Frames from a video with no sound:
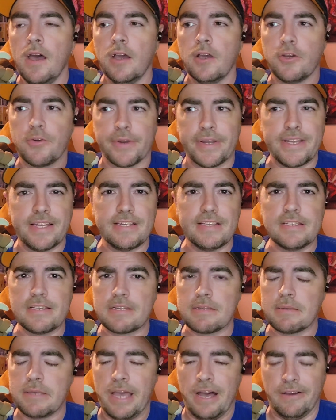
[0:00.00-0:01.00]

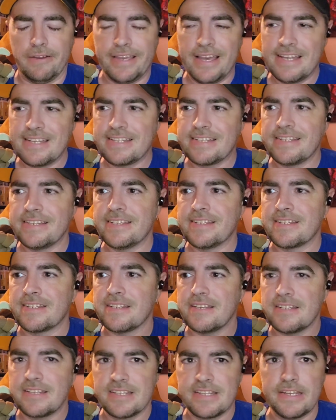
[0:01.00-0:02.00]
Grease, Cal Kestis,
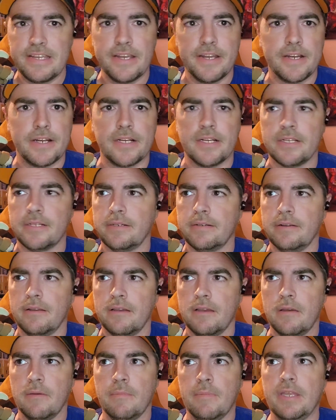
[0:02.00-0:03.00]
Seer,
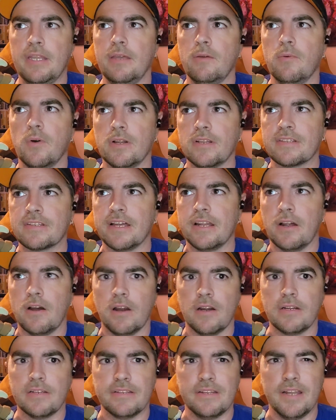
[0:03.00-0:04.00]
and BD1 is kind of
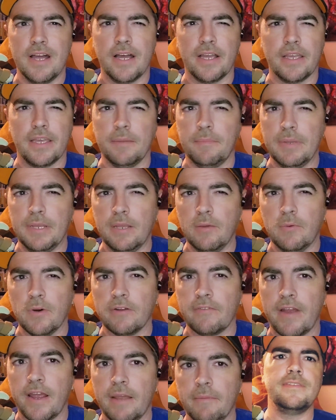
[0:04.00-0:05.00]
hard to not get BD1
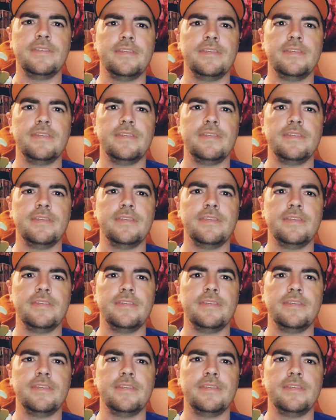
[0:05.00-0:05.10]
right.